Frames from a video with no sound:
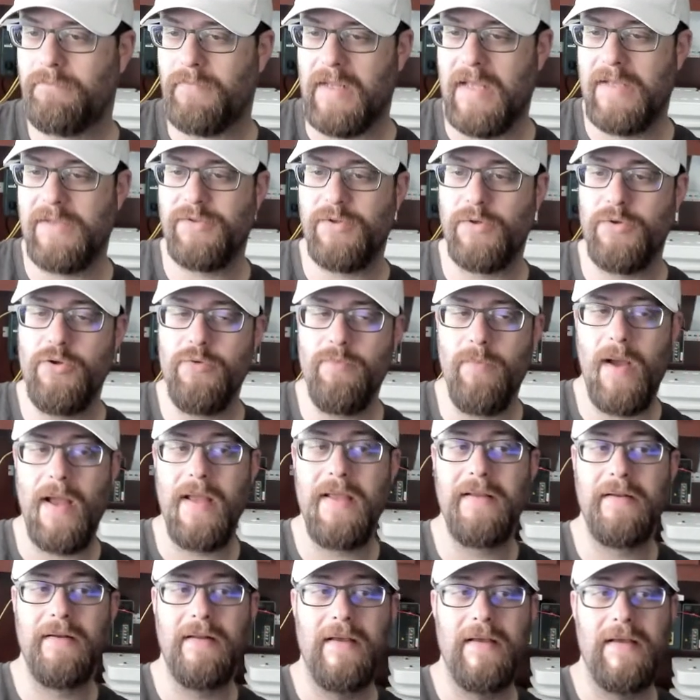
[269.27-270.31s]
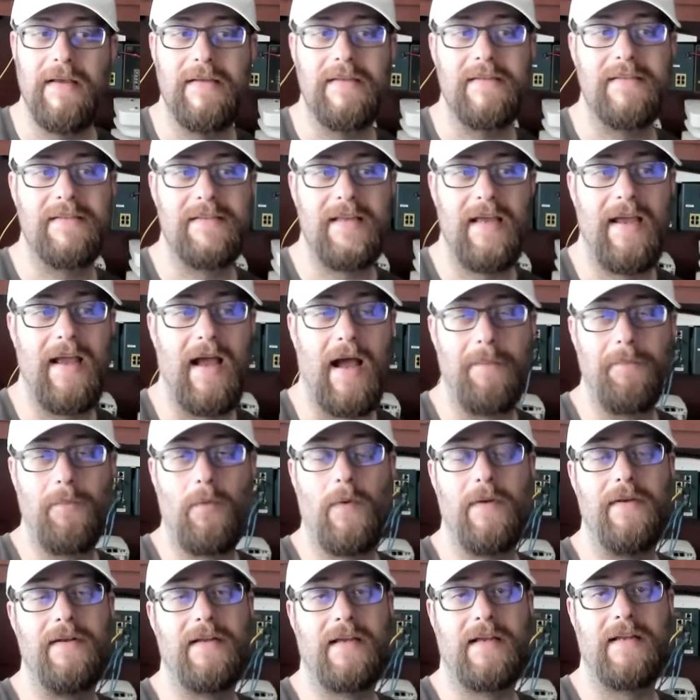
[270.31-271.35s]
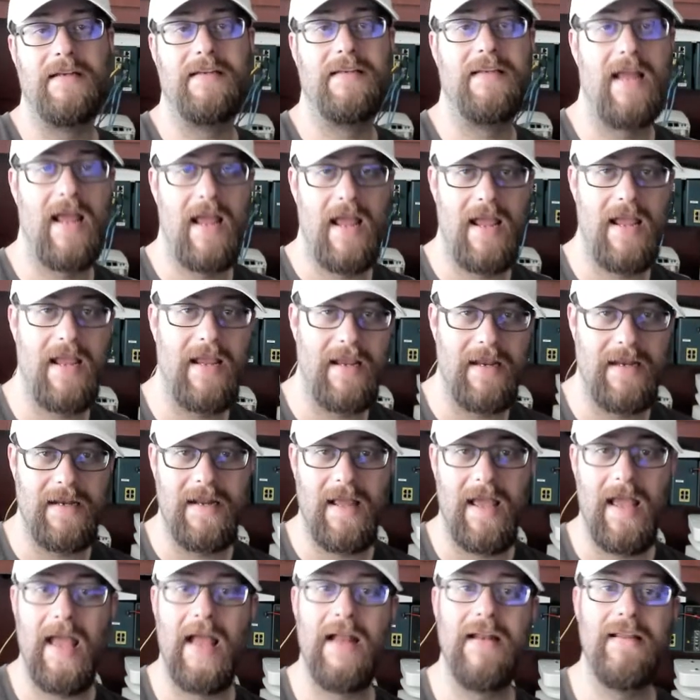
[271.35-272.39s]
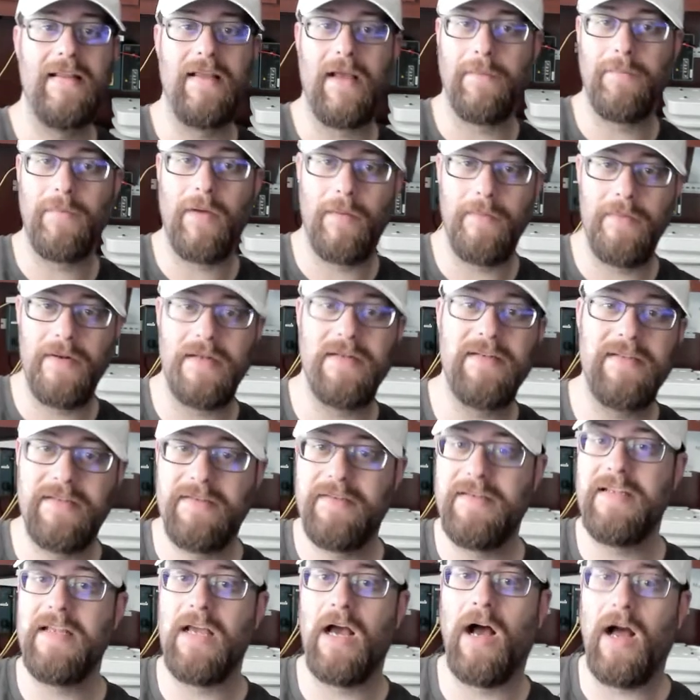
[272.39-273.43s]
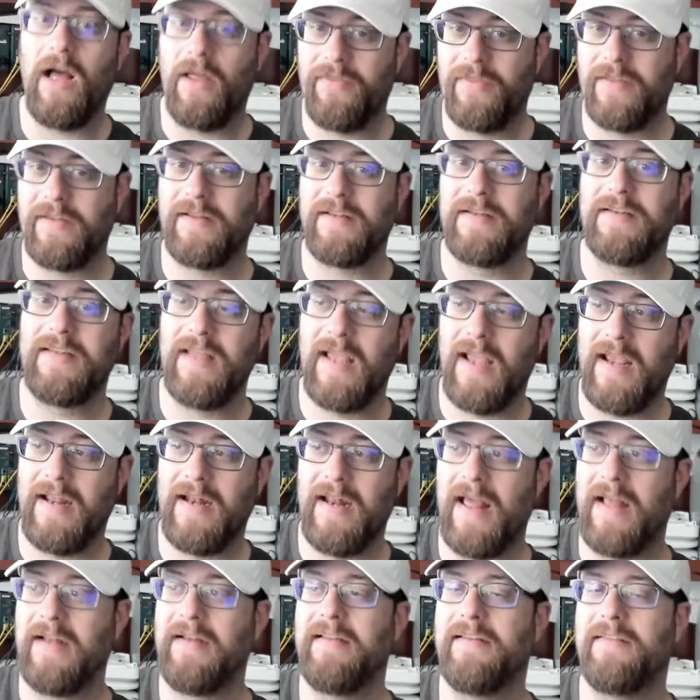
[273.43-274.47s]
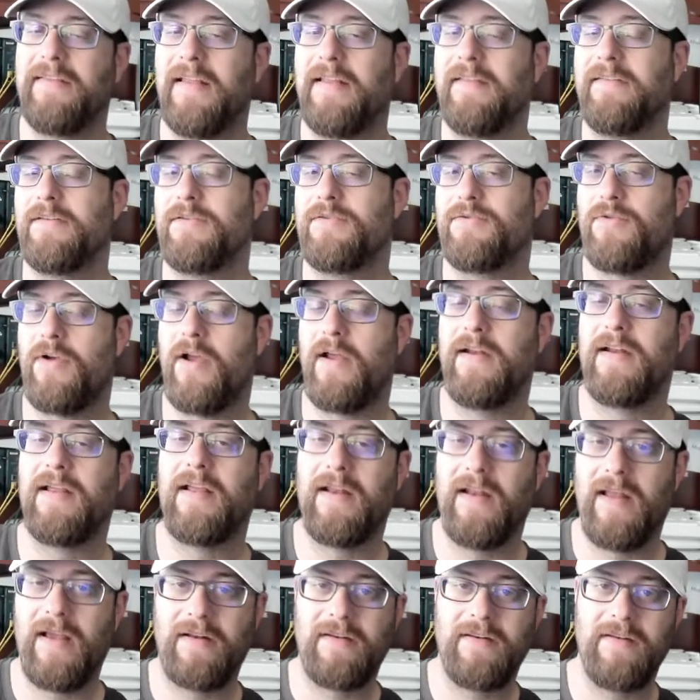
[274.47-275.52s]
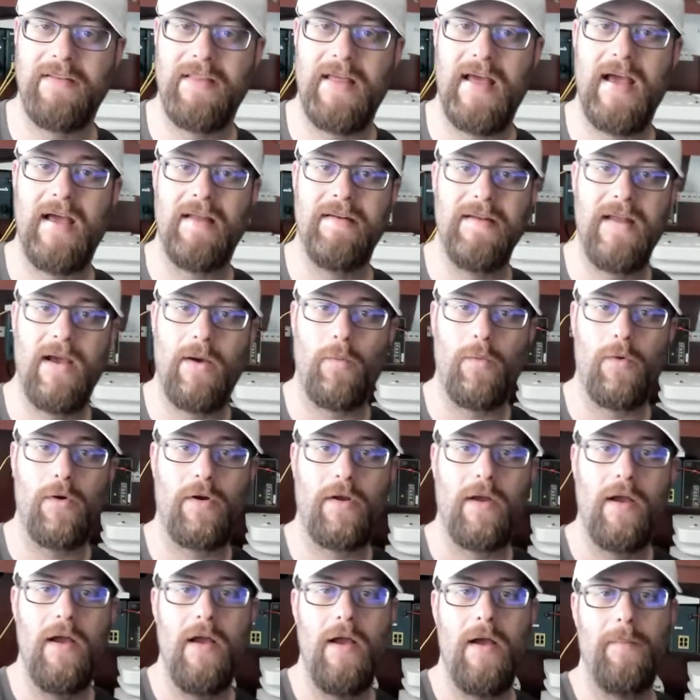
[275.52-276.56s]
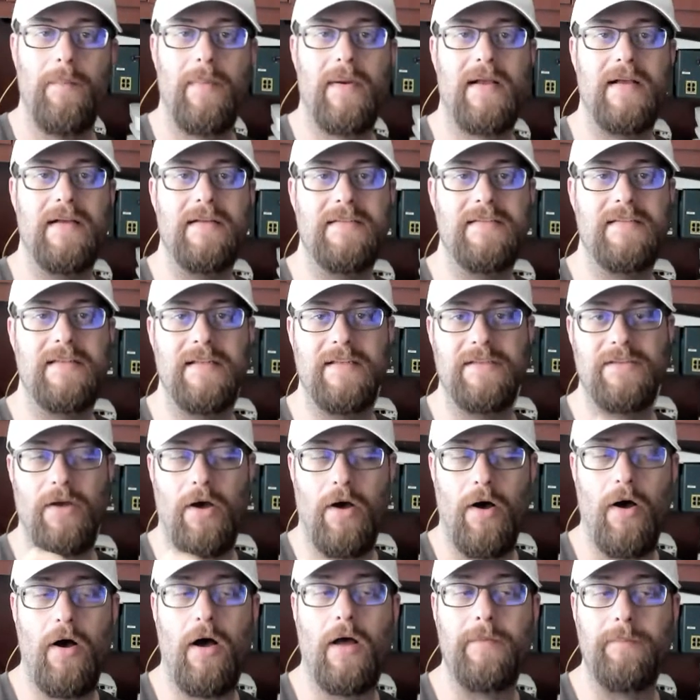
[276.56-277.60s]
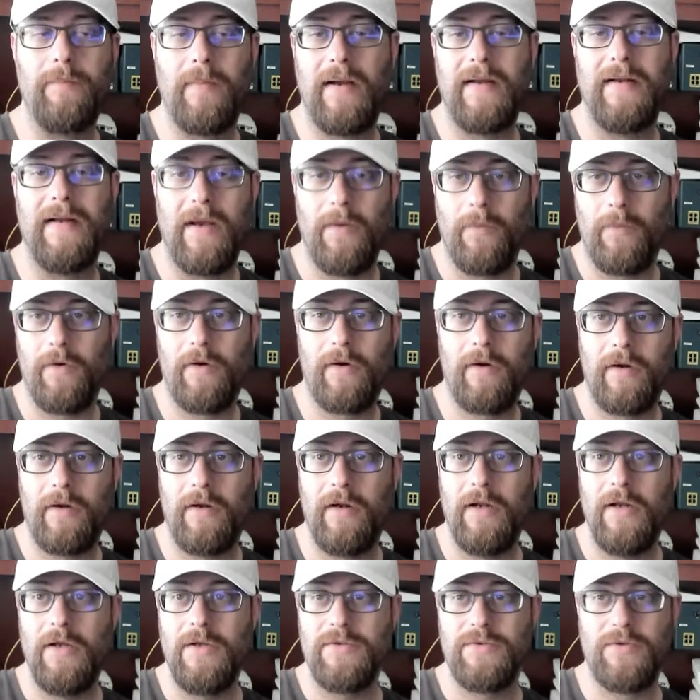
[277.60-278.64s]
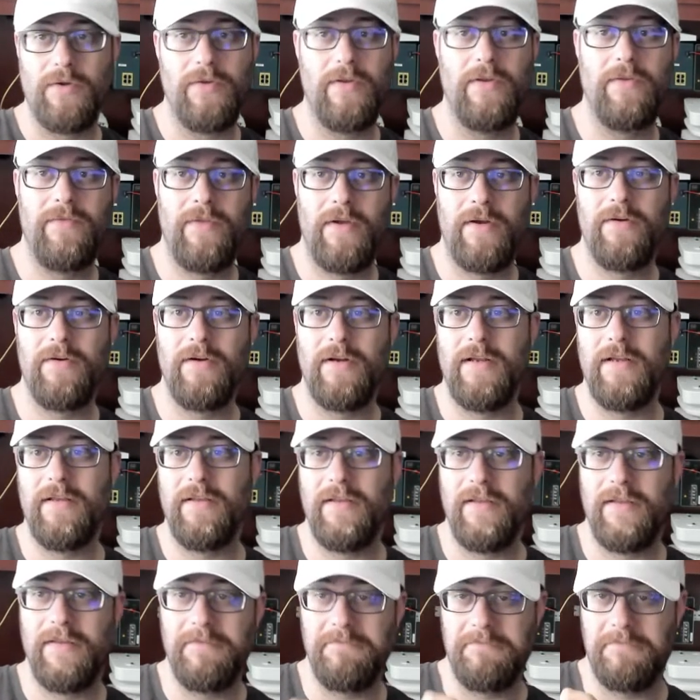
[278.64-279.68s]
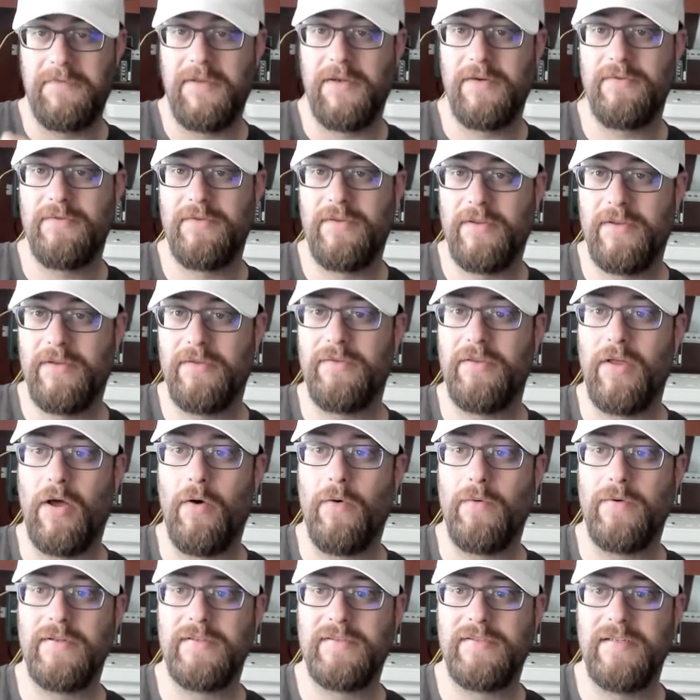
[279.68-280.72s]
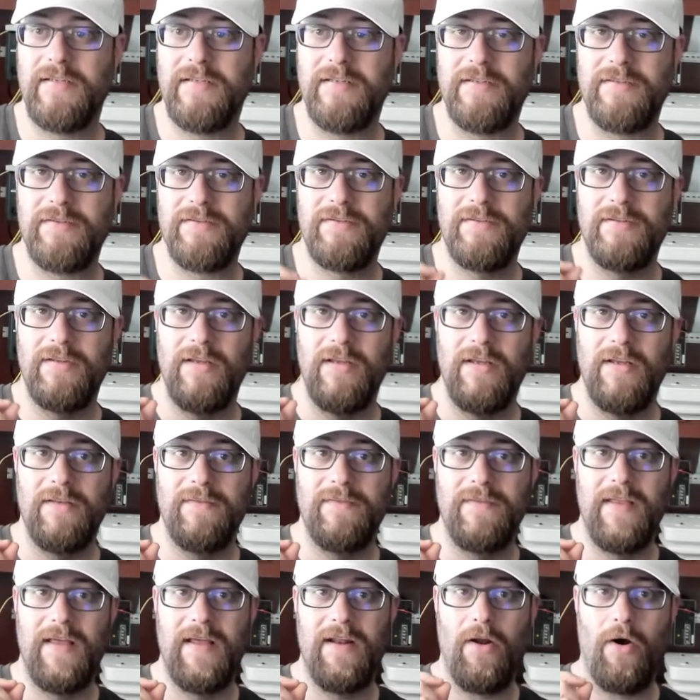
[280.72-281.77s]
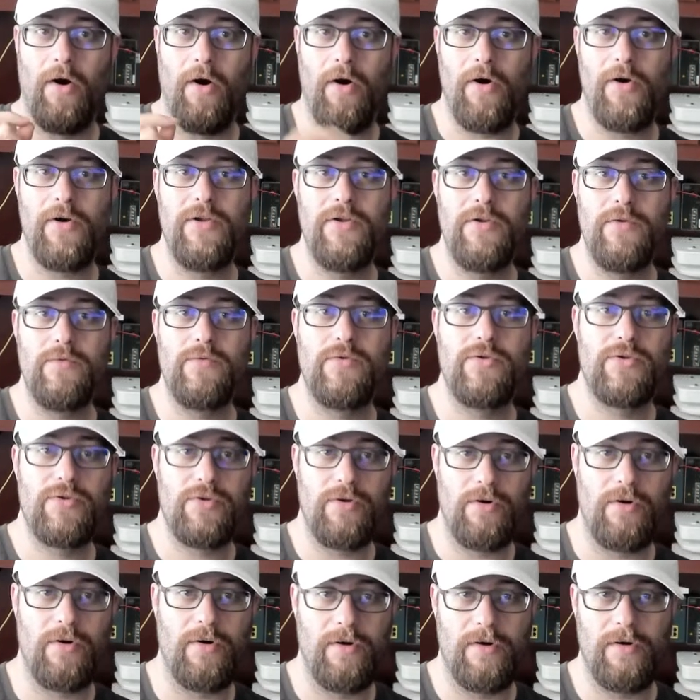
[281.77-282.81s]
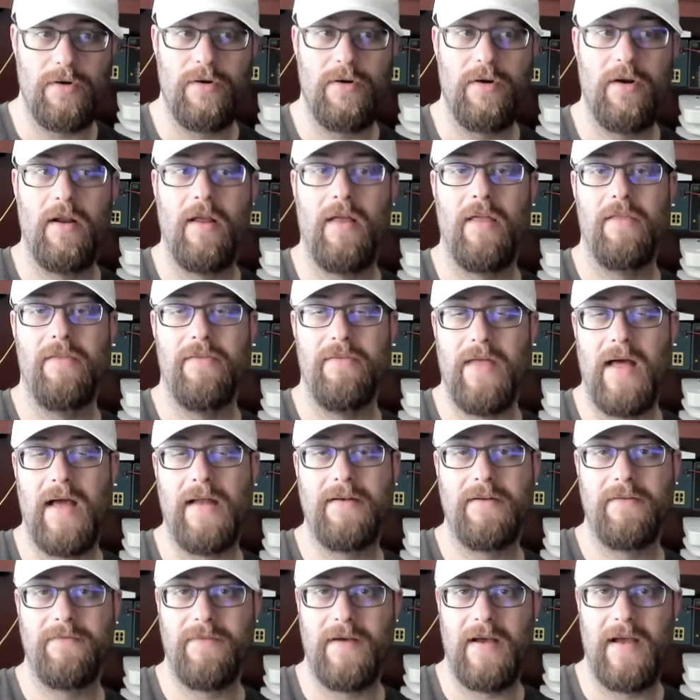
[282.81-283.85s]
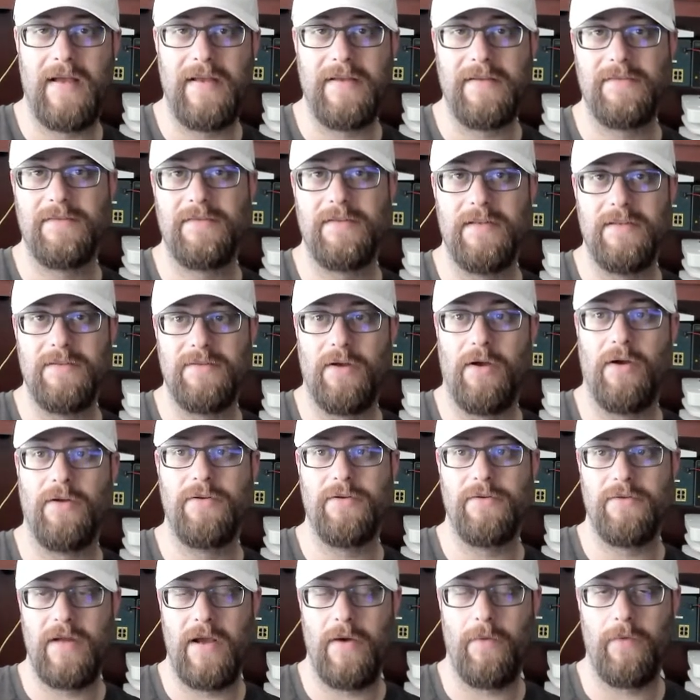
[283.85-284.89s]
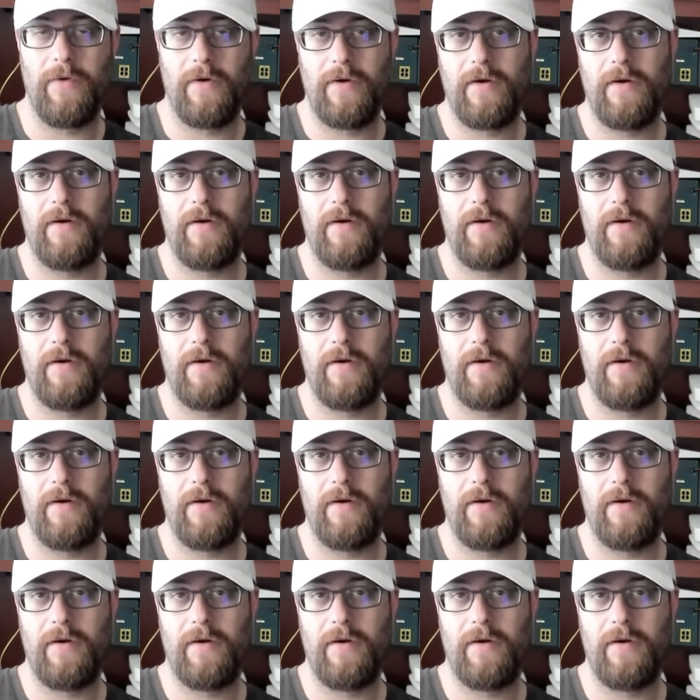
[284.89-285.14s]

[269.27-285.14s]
so you might say, I'm going to contain I'm going to deauth and contain anything that's trying to connect to that network because it's on my network. So that the onus is that, are you sure that device is on your network?